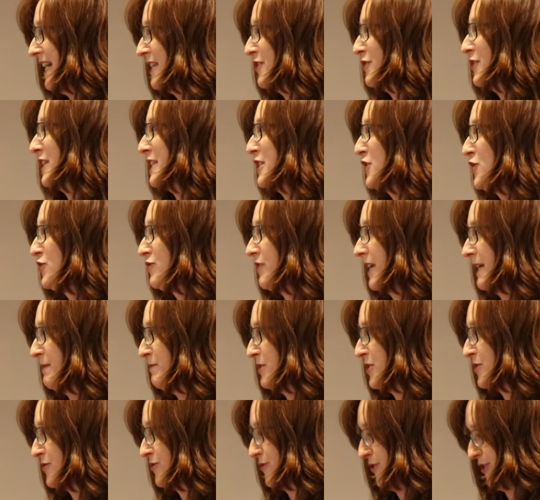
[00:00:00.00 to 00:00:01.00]
under
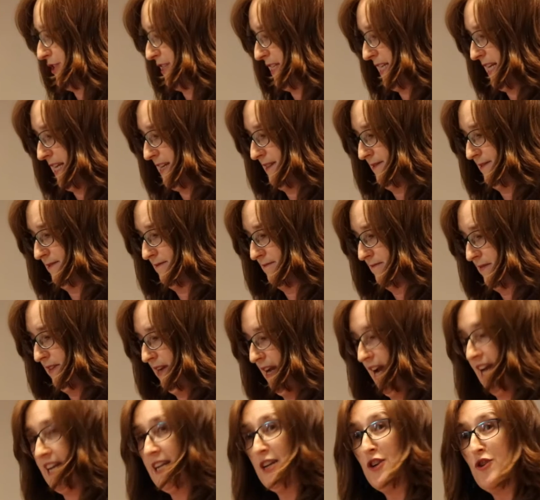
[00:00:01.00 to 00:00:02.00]
extreme scrutiny
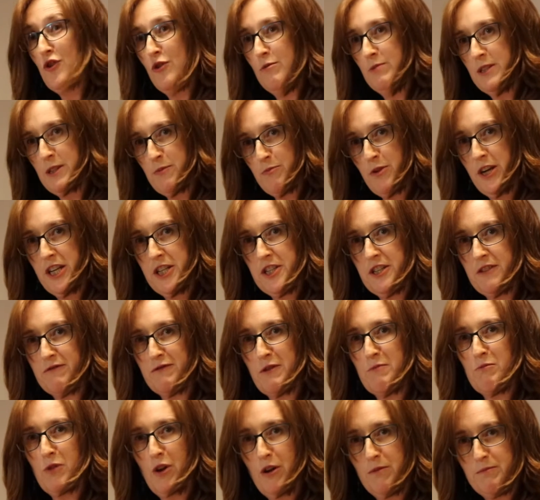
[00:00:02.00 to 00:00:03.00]
and enormous pressure
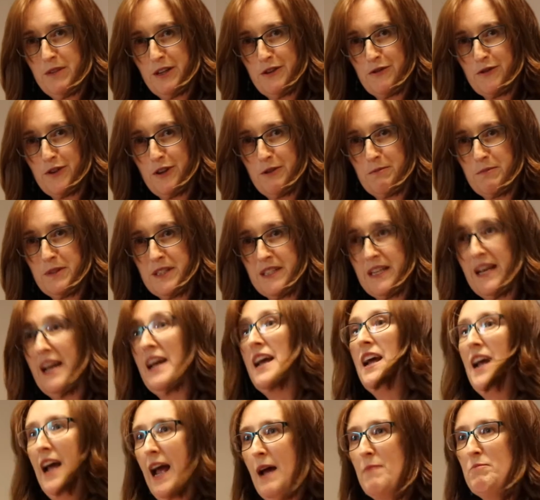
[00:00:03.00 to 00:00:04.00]
from lobby groups
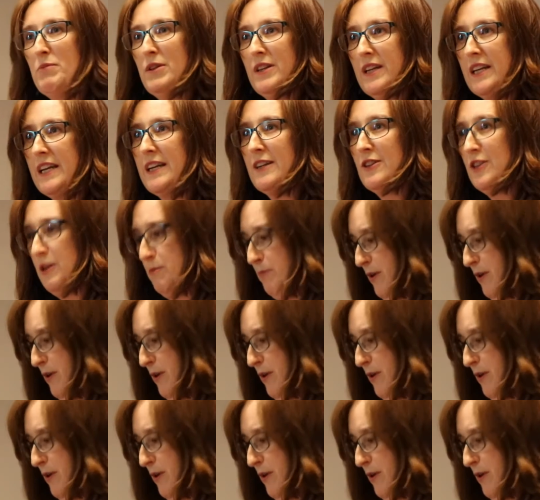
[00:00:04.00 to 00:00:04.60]
and political